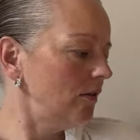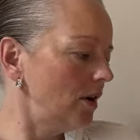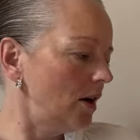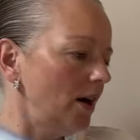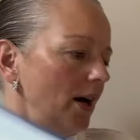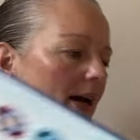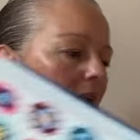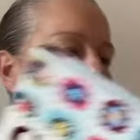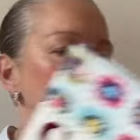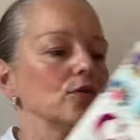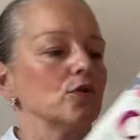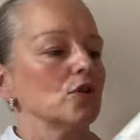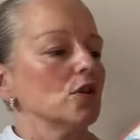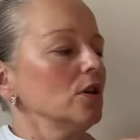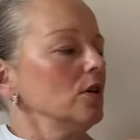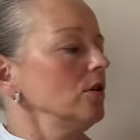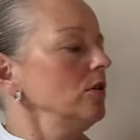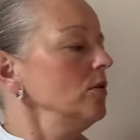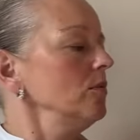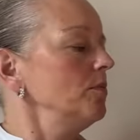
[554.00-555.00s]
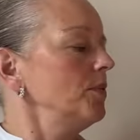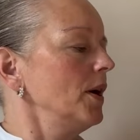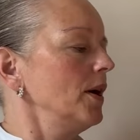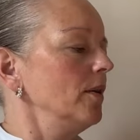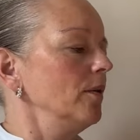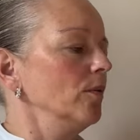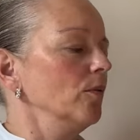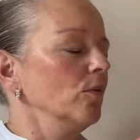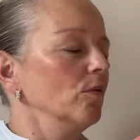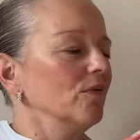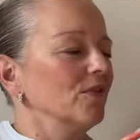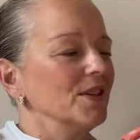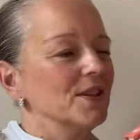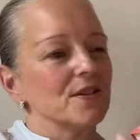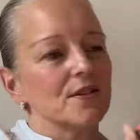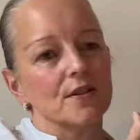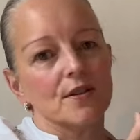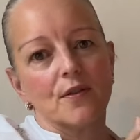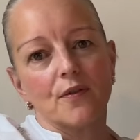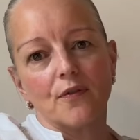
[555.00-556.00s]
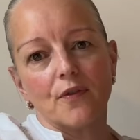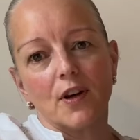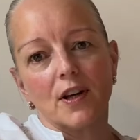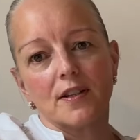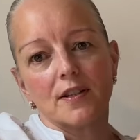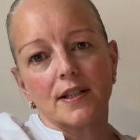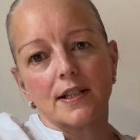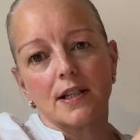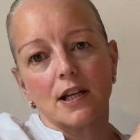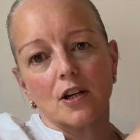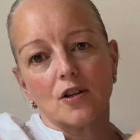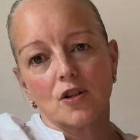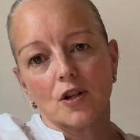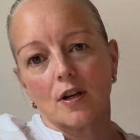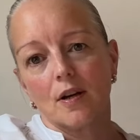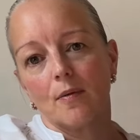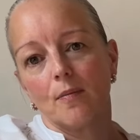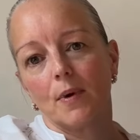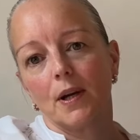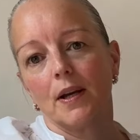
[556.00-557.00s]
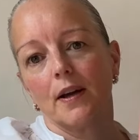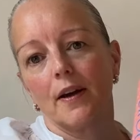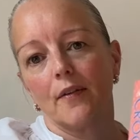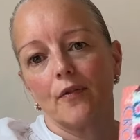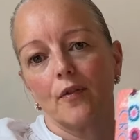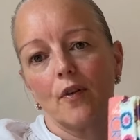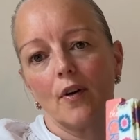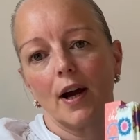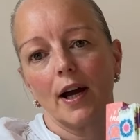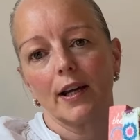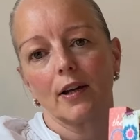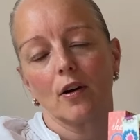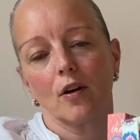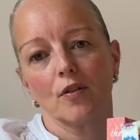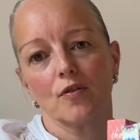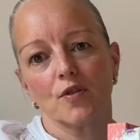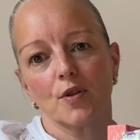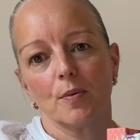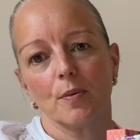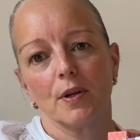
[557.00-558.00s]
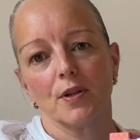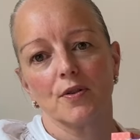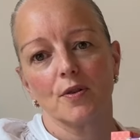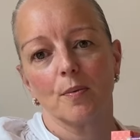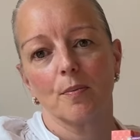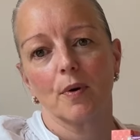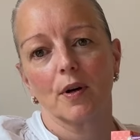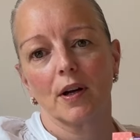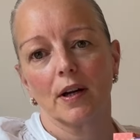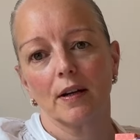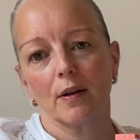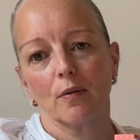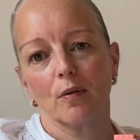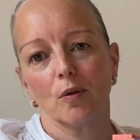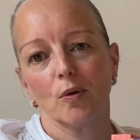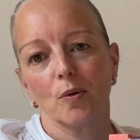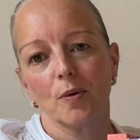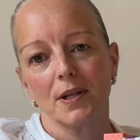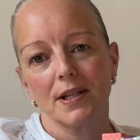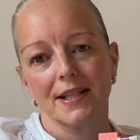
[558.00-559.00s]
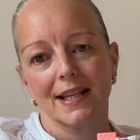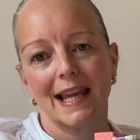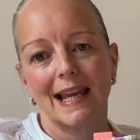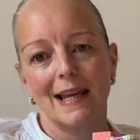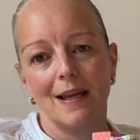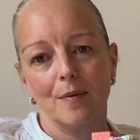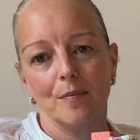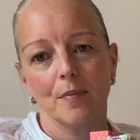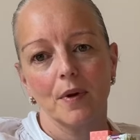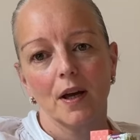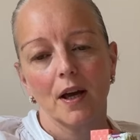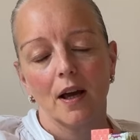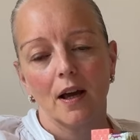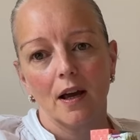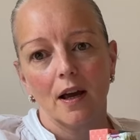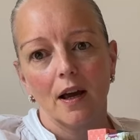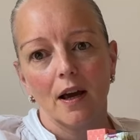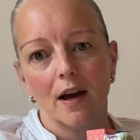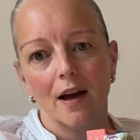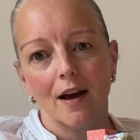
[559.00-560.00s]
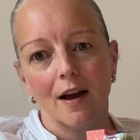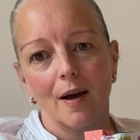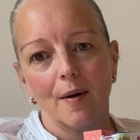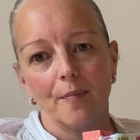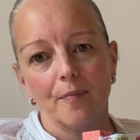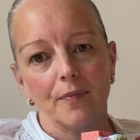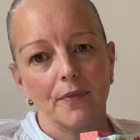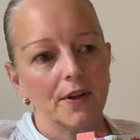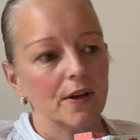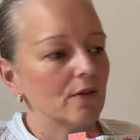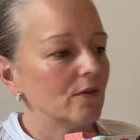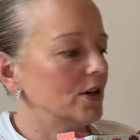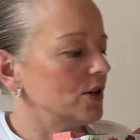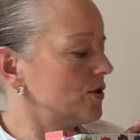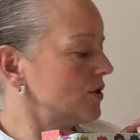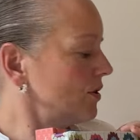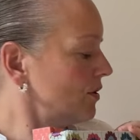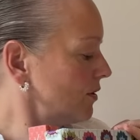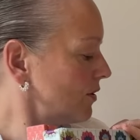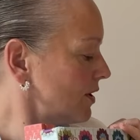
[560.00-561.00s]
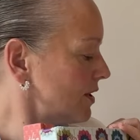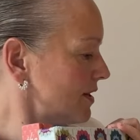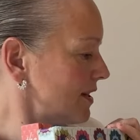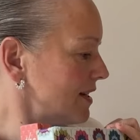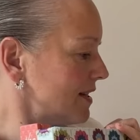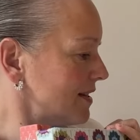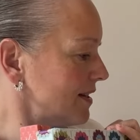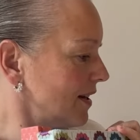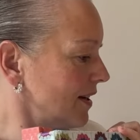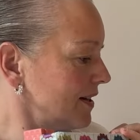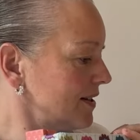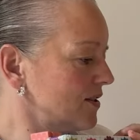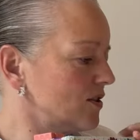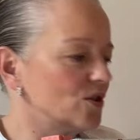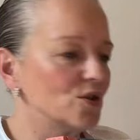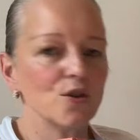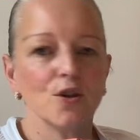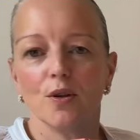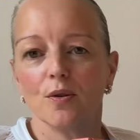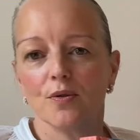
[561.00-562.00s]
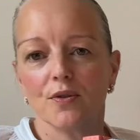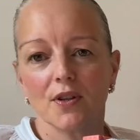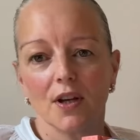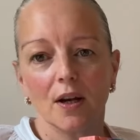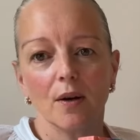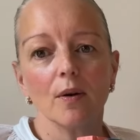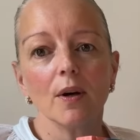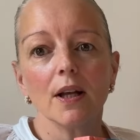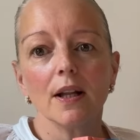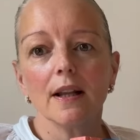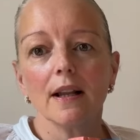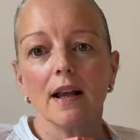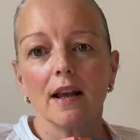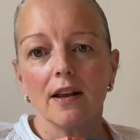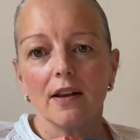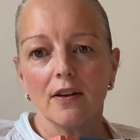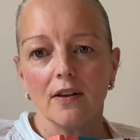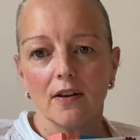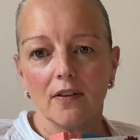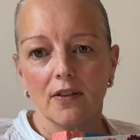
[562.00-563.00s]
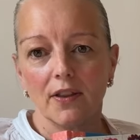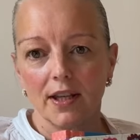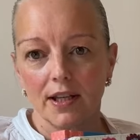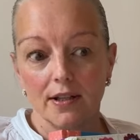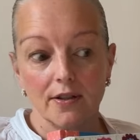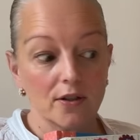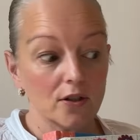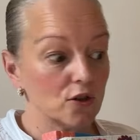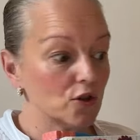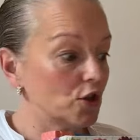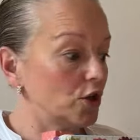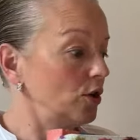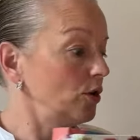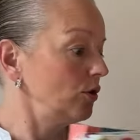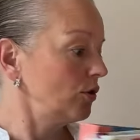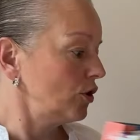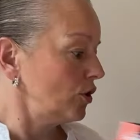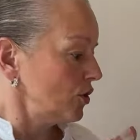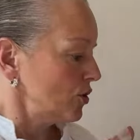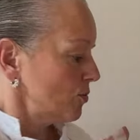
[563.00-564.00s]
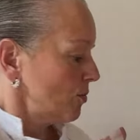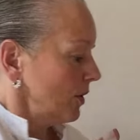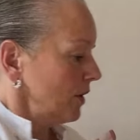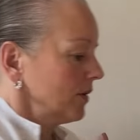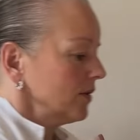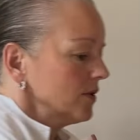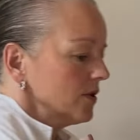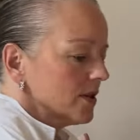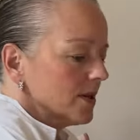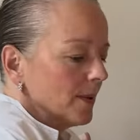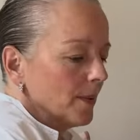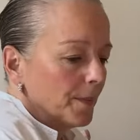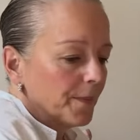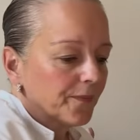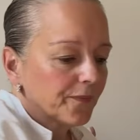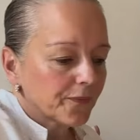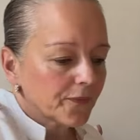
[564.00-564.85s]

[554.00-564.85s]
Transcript: I have 2, but this is the first edition, and whenever I contribute to a book, I will always keep the original because it's nice to do. So these are 2 good ones.